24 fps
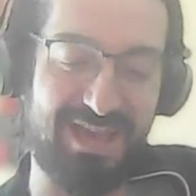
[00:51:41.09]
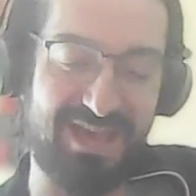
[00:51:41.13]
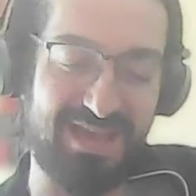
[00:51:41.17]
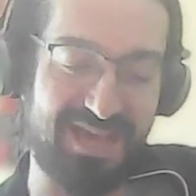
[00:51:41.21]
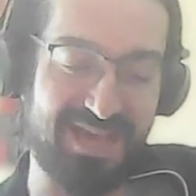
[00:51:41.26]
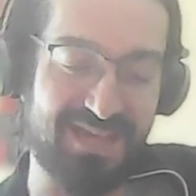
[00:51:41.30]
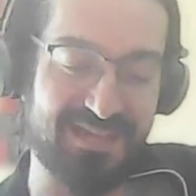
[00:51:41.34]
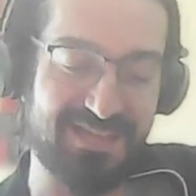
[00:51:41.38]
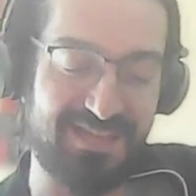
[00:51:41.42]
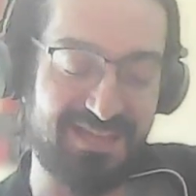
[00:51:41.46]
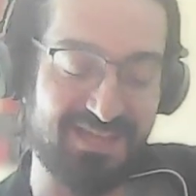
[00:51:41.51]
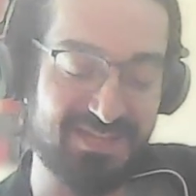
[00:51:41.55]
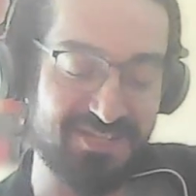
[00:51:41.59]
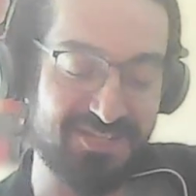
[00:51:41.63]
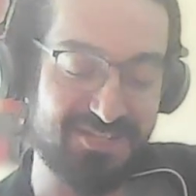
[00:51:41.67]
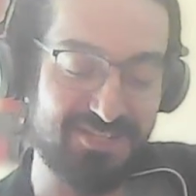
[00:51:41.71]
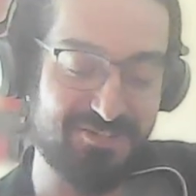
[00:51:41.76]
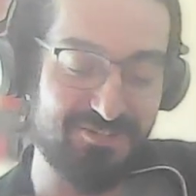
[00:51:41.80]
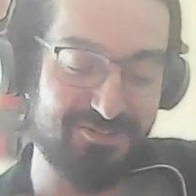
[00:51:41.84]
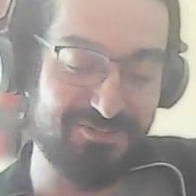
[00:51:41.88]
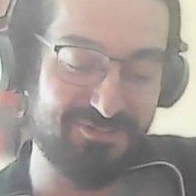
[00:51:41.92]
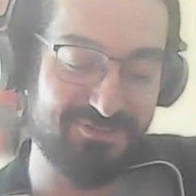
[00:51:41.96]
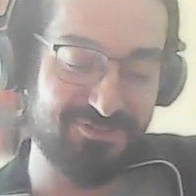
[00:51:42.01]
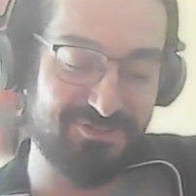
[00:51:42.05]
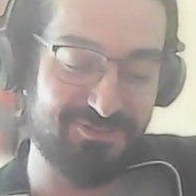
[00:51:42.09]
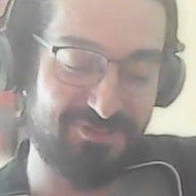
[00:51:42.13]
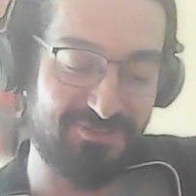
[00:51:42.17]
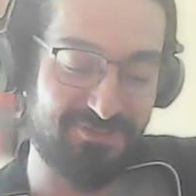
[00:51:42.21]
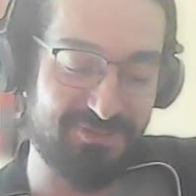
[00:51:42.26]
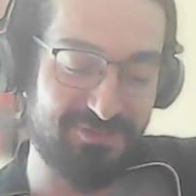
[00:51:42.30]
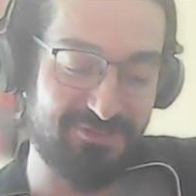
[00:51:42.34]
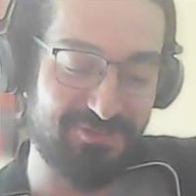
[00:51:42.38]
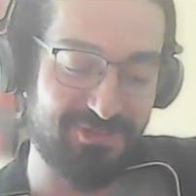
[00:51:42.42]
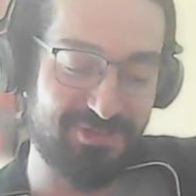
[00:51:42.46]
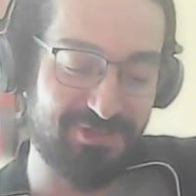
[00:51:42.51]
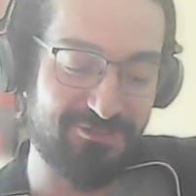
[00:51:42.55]
I can share you
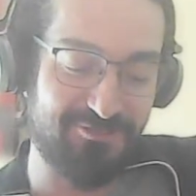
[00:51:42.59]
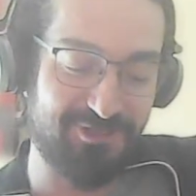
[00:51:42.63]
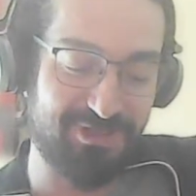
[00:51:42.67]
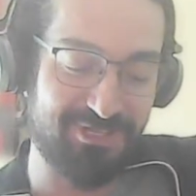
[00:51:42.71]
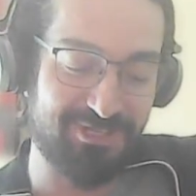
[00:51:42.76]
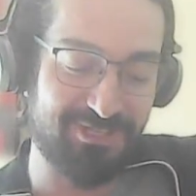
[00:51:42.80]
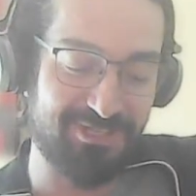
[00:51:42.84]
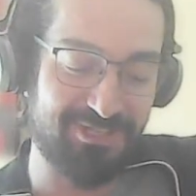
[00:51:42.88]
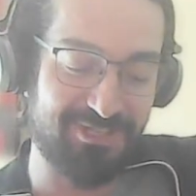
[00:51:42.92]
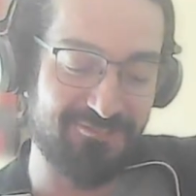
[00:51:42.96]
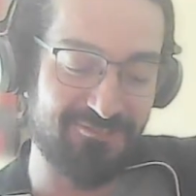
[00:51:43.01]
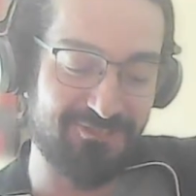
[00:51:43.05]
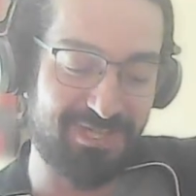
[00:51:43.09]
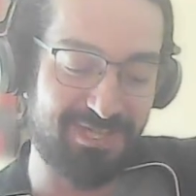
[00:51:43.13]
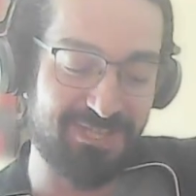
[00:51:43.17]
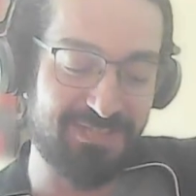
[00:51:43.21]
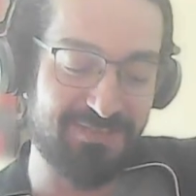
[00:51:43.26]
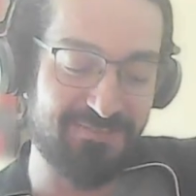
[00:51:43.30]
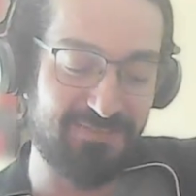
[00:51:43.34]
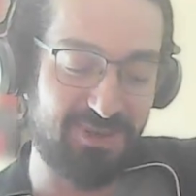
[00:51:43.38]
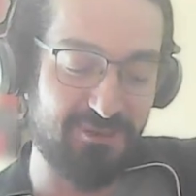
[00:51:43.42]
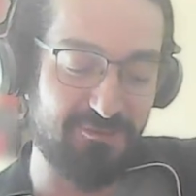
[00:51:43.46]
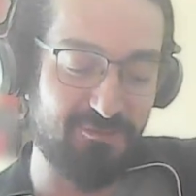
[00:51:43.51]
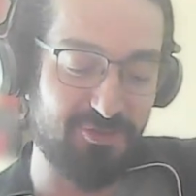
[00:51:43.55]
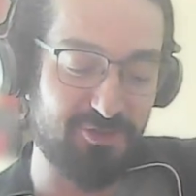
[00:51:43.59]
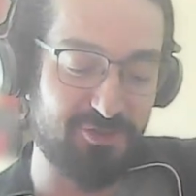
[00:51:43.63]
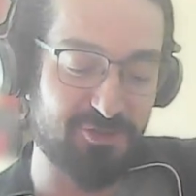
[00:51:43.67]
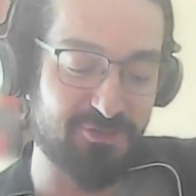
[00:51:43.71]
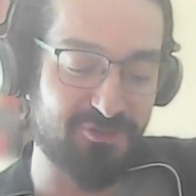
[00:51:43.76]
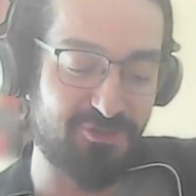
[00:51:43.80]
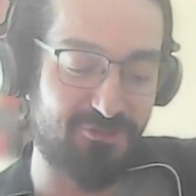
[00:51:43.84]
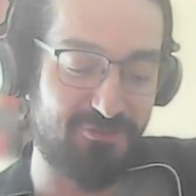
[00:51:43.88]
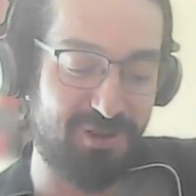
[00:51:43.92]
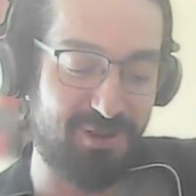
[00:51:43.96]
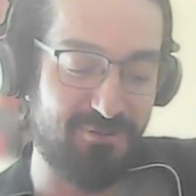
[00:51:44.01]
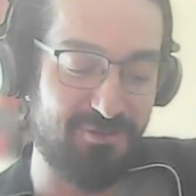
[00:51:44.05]
something really quickly. When I did my
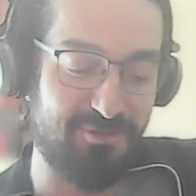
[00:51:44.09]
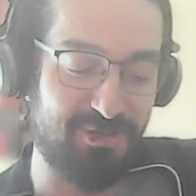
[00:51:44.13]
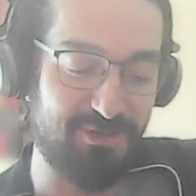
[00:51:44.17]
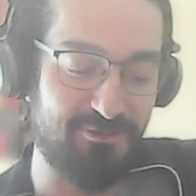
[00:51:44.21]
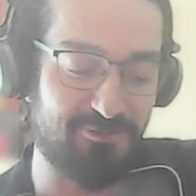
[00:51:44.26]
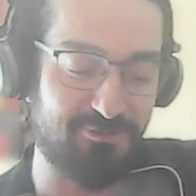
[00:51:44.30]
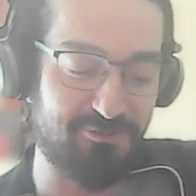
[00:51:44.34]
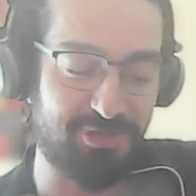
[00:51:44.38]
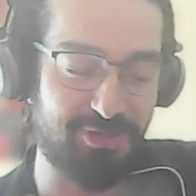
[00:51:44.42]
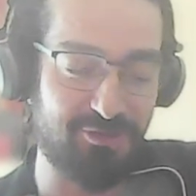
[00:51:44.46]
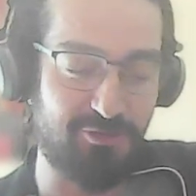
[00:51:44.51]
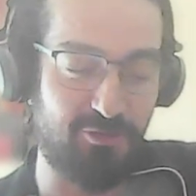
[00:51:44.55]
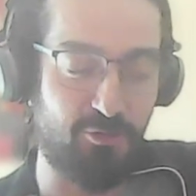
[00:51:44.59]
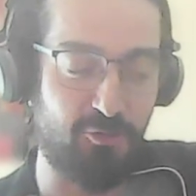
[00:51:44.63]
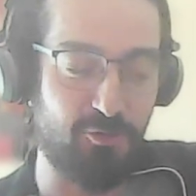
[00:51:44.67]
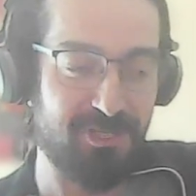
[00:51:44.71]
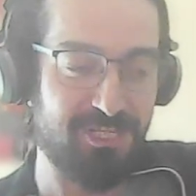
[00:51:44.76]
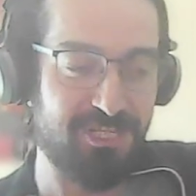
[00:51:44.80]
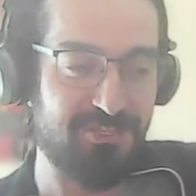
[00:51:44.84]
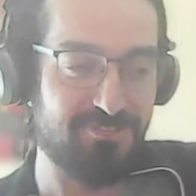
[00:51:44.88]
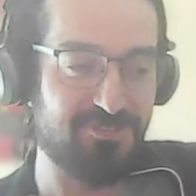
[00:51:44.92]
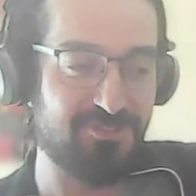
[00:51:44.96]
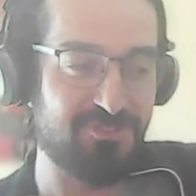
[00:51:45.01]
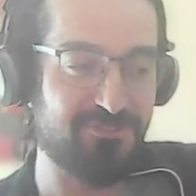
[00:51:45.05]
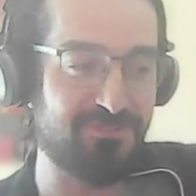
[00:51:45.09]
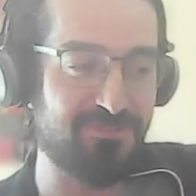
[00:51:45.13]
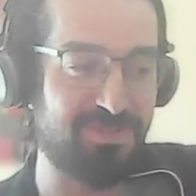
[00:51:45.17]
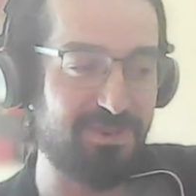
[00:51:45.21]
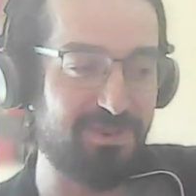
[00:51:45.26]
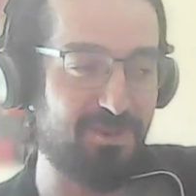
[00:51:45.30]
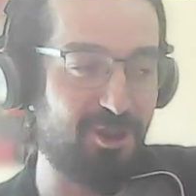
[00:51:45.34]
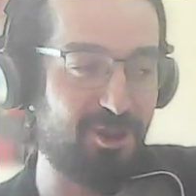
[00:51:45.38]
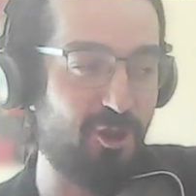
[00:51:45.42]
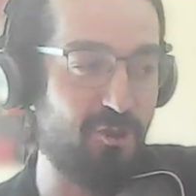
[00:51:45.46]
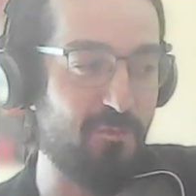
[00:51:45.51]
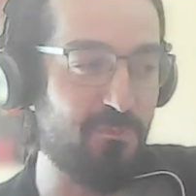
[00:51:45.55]
workshop, I wanted to record just
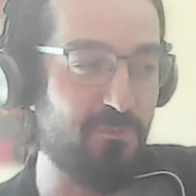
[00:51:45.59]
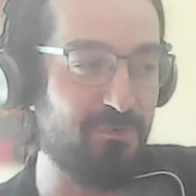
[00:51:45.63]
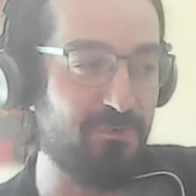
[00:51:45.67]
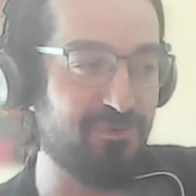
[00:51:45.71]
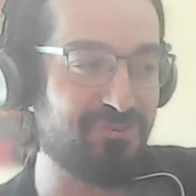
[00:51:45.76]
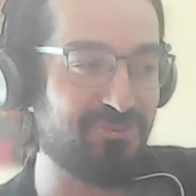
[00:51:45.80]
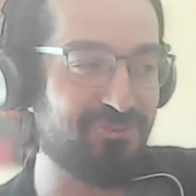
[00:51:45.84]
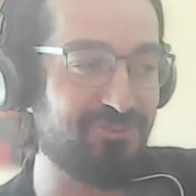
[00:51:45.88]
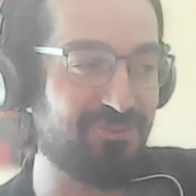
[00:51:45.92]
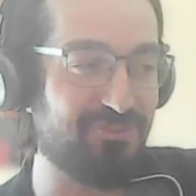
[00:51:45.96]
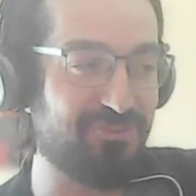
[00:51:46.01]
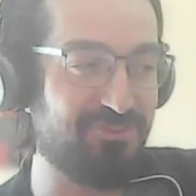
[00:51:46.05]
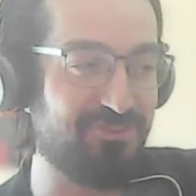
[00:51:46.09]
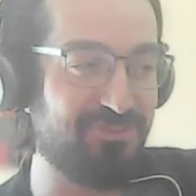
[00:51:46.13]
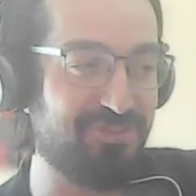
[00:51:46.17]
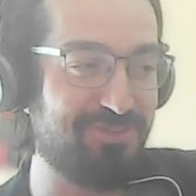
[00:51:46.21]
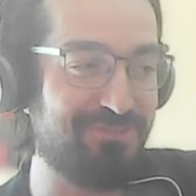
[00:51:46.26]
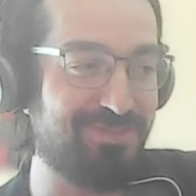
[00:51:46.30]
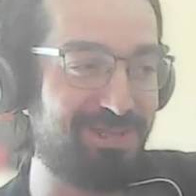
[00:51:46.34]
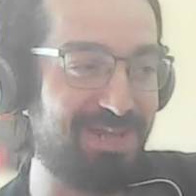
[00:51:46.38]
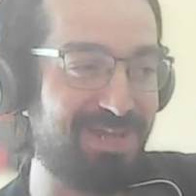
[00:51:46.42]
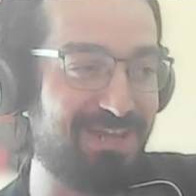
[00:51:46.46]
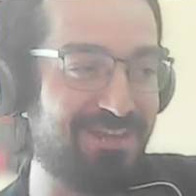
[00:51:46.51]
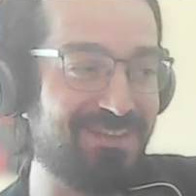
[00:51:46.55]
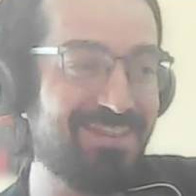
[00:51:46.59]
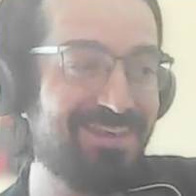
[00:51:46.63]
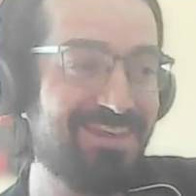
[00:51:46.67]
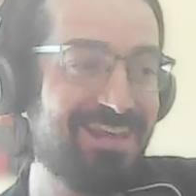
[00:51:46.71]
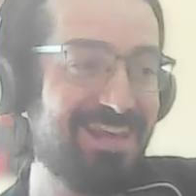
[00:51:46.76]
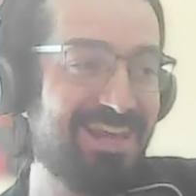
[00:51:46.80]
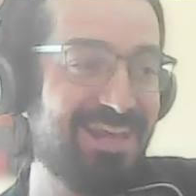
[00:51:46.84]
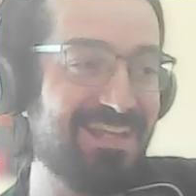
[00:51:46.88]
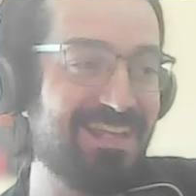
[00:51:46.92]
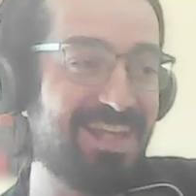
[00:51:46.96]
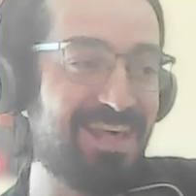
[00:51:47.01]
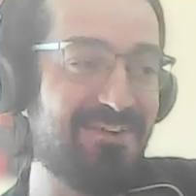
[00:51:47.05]
my own personal feedback,
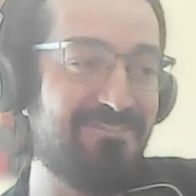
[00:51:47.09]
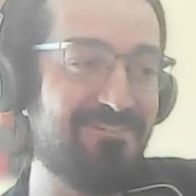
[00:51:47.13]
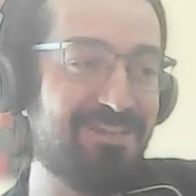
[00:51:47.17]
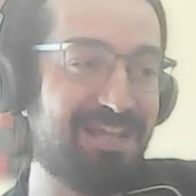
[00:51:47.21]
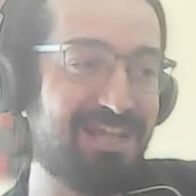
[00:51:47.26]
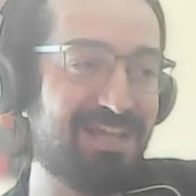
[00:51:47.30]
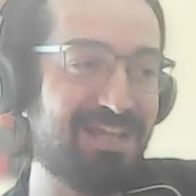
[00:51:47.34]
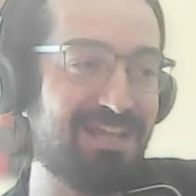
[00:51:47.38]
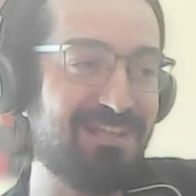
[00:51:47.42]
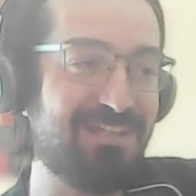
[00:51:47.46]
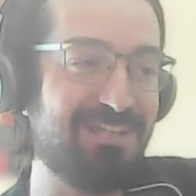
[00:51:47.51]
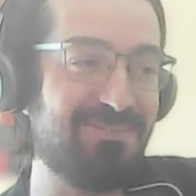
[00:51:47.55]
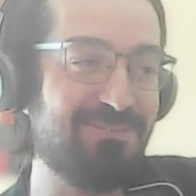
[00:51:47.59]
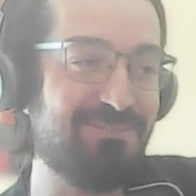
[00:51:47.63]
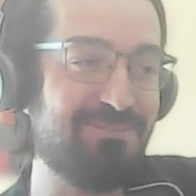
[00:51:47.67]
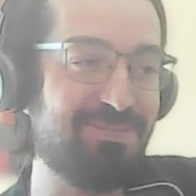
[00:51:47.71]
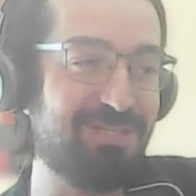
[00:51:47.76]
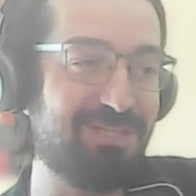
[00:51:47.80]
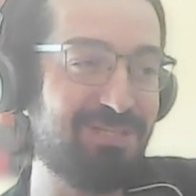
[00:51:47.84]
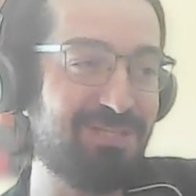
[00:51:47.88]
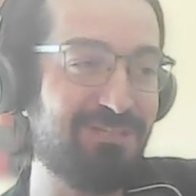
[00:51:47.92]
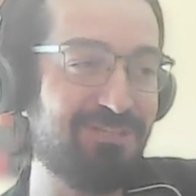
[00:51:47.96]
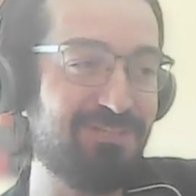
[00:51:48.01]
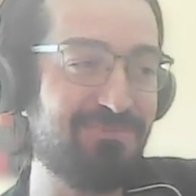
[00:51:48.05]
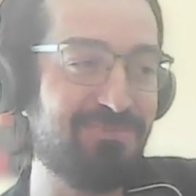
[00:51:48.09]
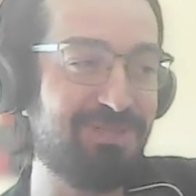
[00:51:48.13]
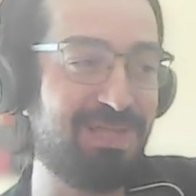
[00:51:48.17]
and I felt like I did it pretty good.